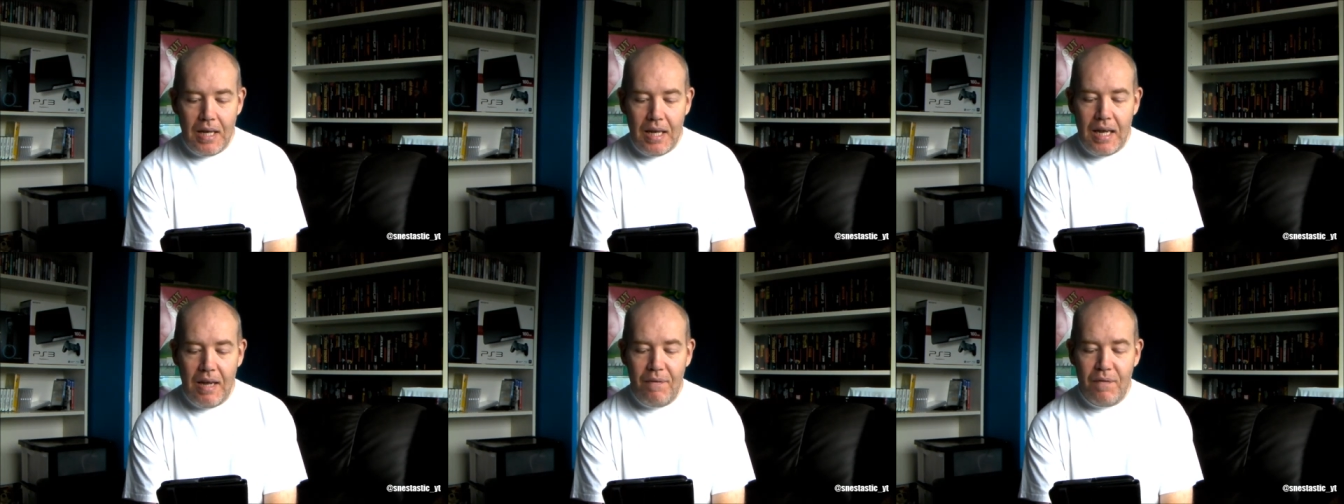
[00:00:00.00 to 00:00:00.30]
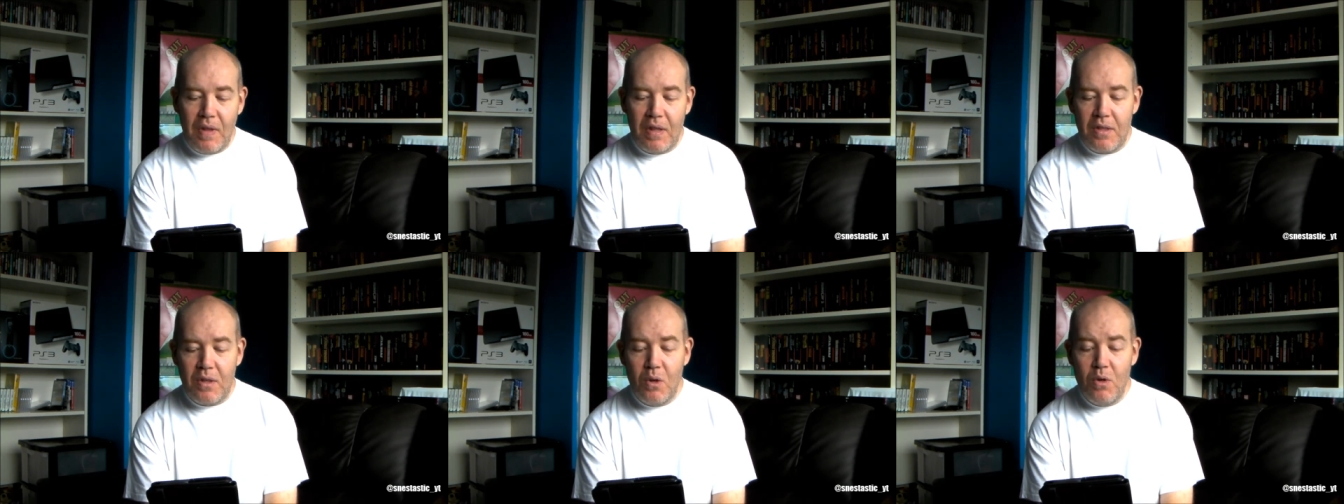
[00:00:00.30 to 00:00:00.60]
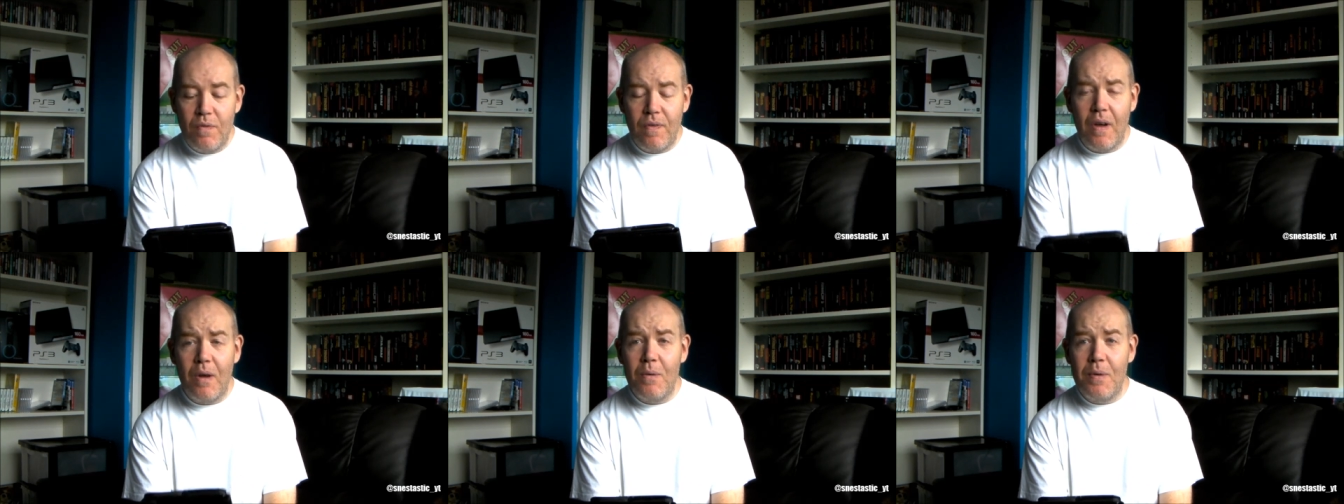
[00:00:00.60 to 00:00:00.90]
If they
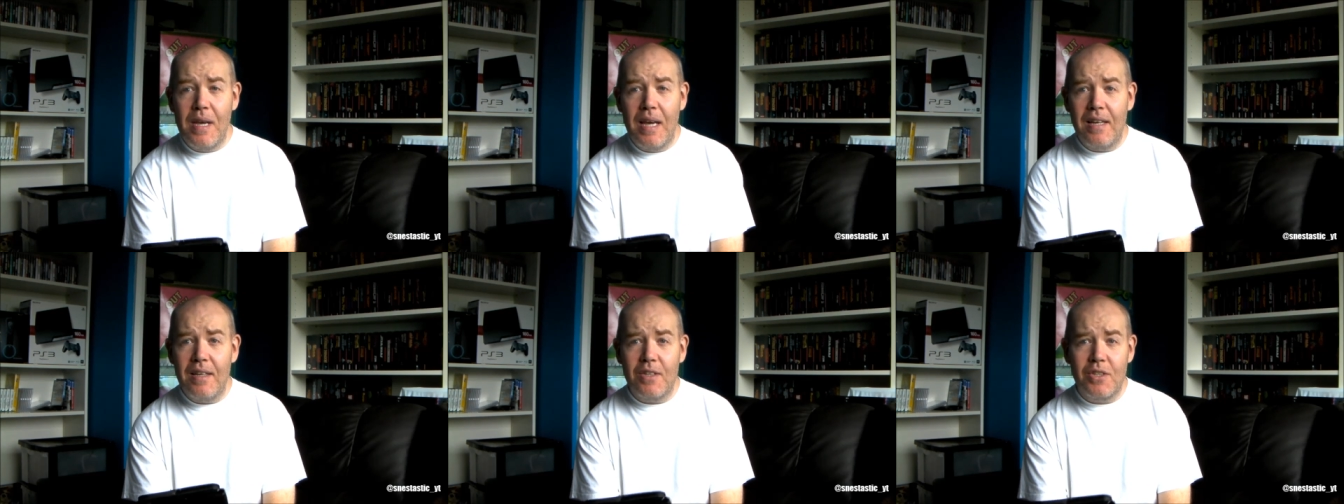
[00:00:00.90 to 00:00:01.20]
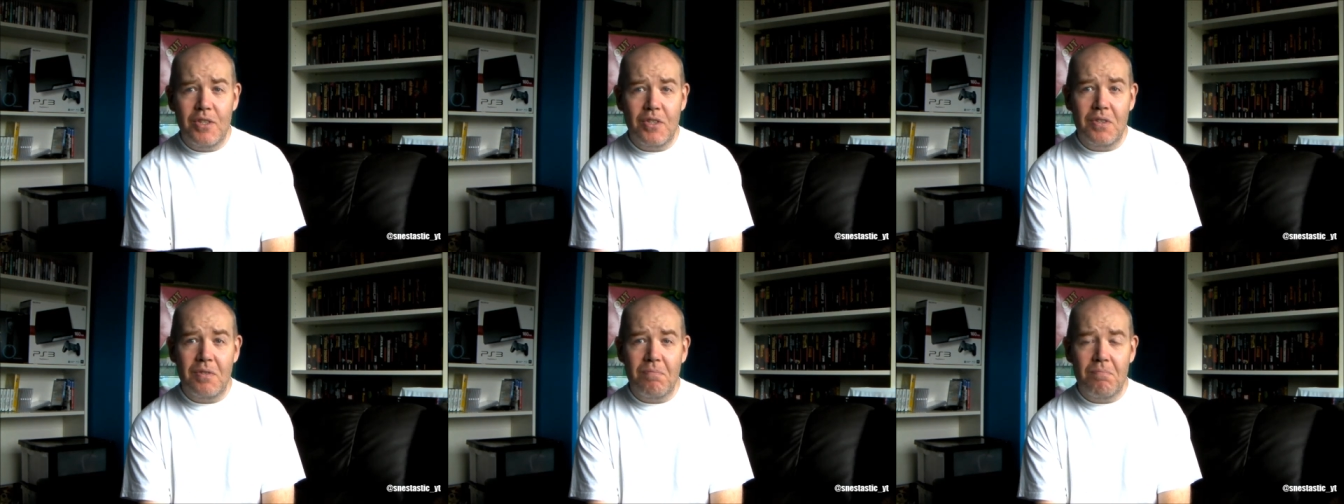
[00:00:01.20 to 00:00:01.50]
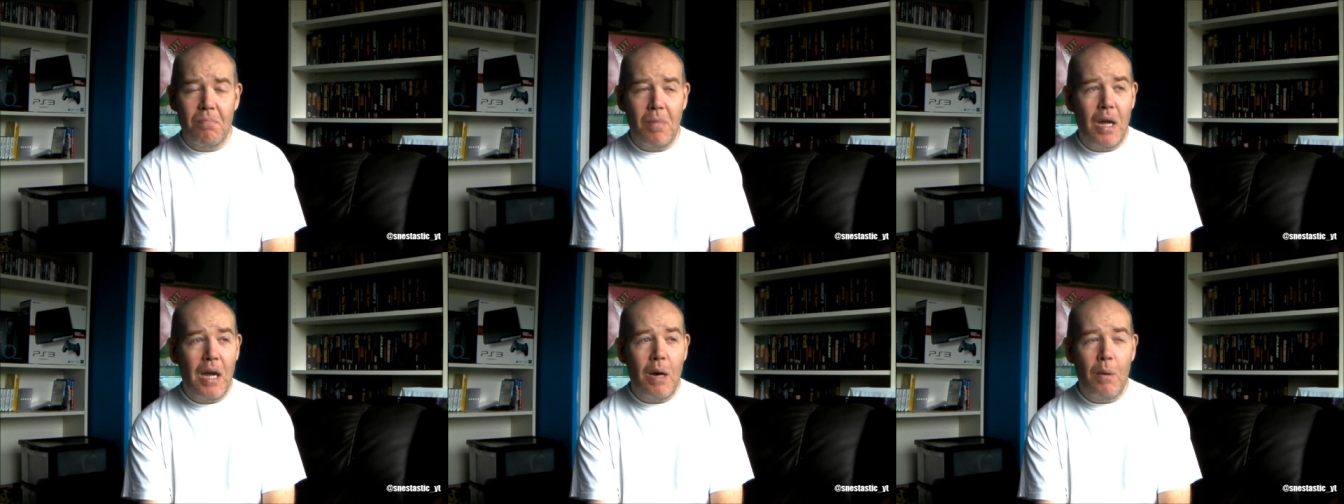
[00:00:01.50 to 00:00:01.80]
do vote yes,
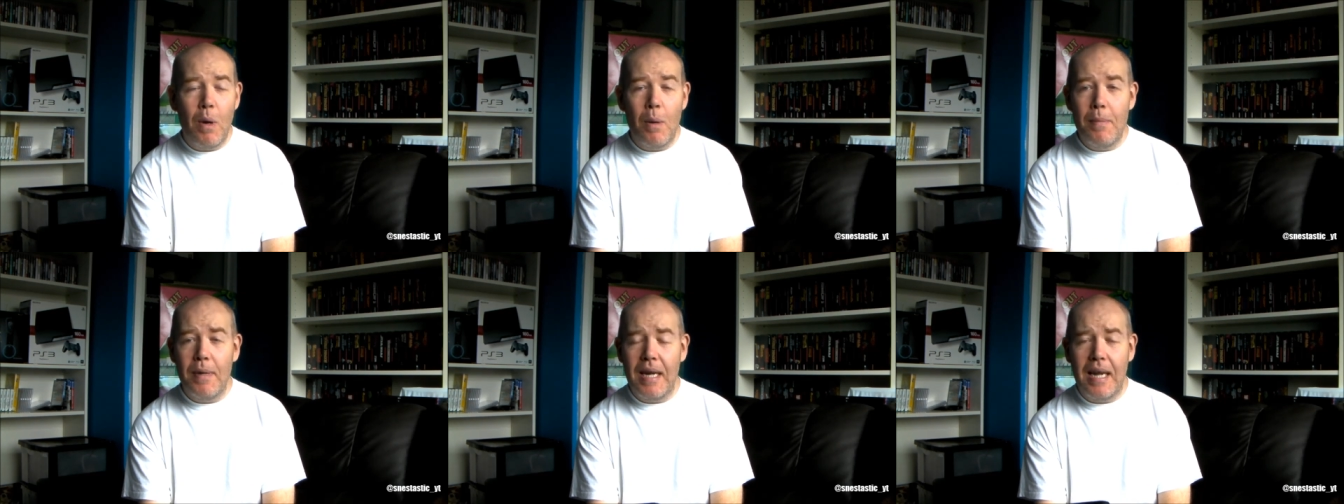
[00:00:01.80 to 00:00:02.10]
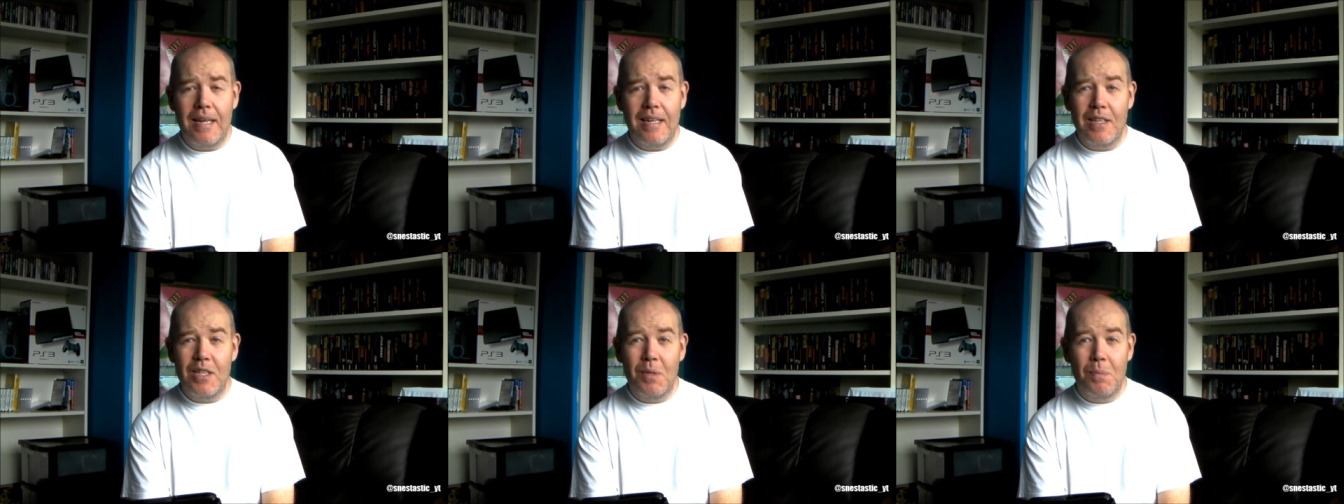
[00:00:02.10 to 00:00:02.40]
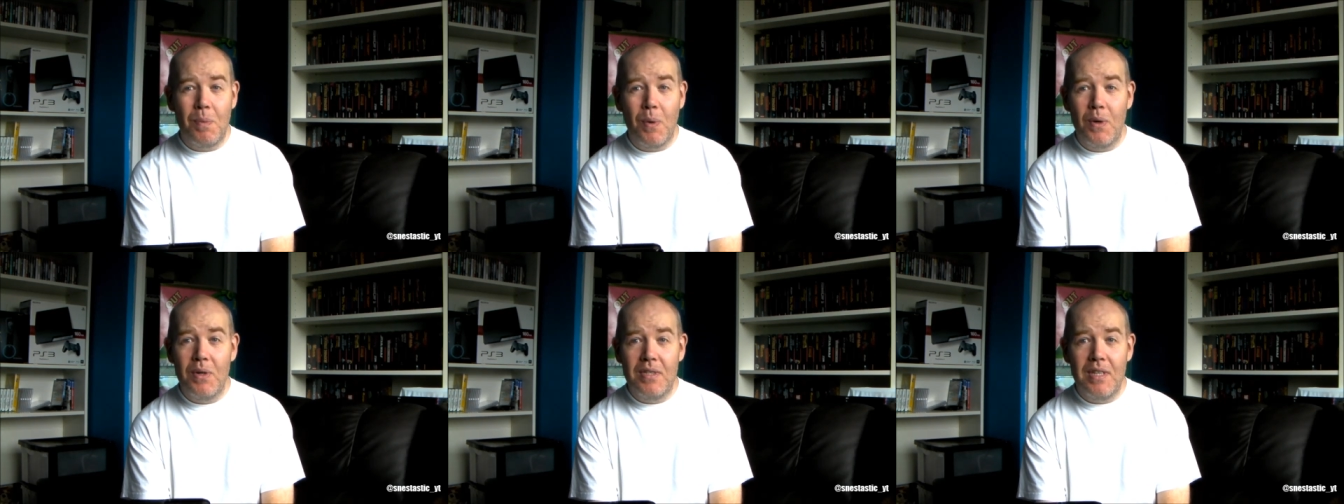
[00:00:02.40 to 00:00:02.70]
I won't be that
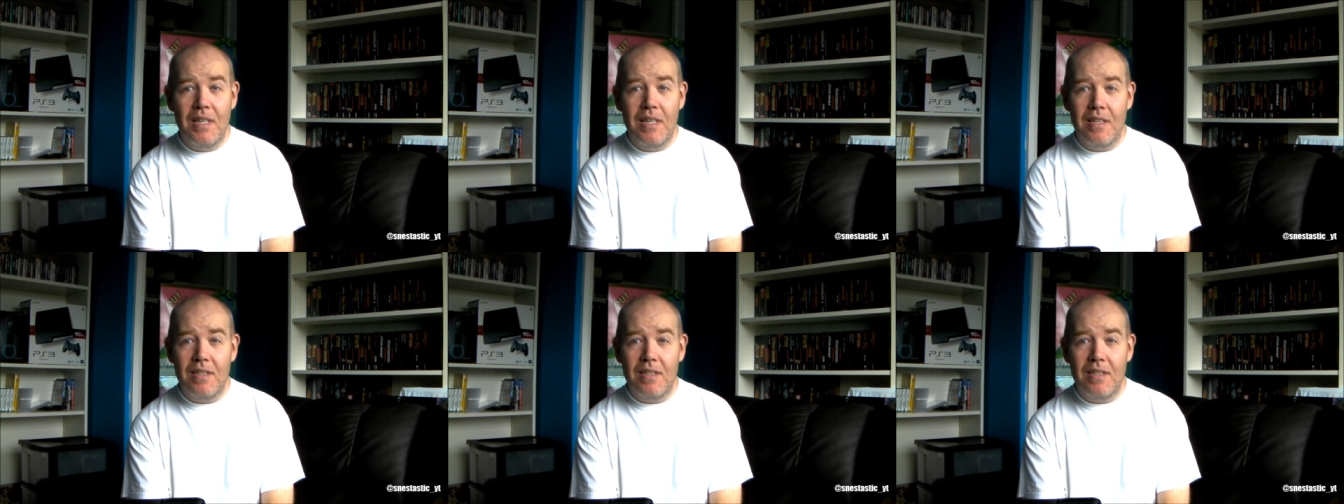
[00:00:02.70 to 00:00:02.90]
disappointed.